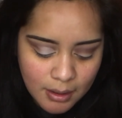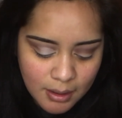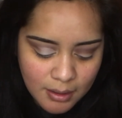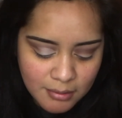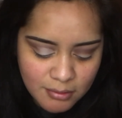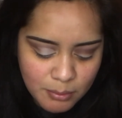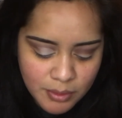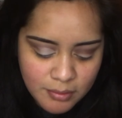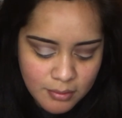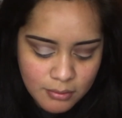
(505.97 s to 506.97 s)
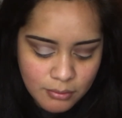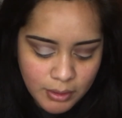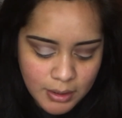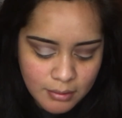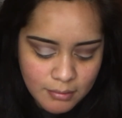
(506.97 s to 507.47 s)
And I just wanted to do
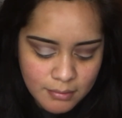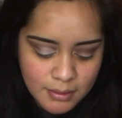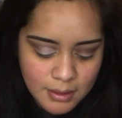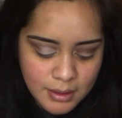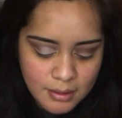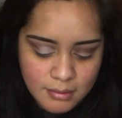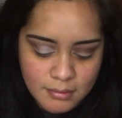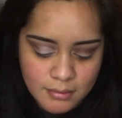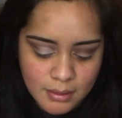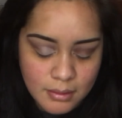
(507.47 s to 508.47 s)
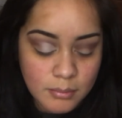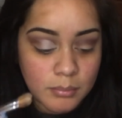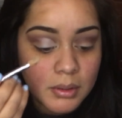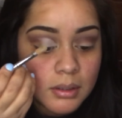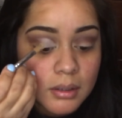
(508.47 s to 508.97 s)
green because today is
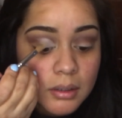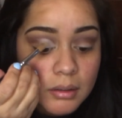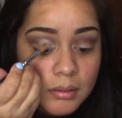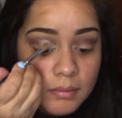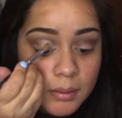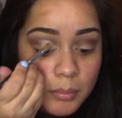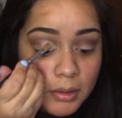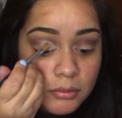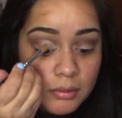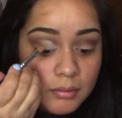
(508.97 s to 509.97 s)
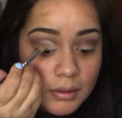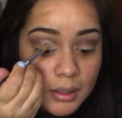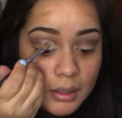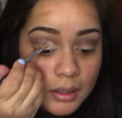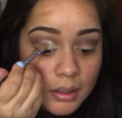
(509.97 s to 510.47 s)
St. Patrick's
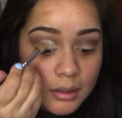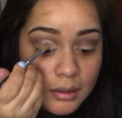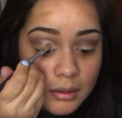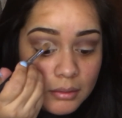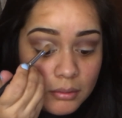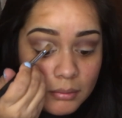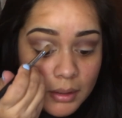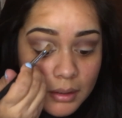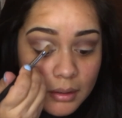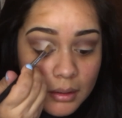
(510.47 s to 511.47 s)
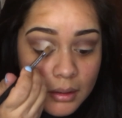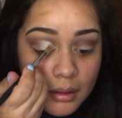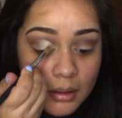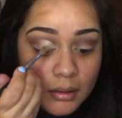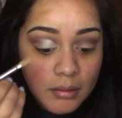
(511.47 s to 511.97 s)
Day, and I didn't do like a
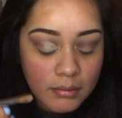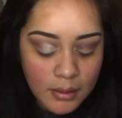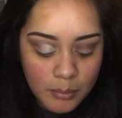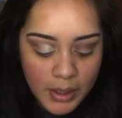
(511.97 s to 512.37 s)
St.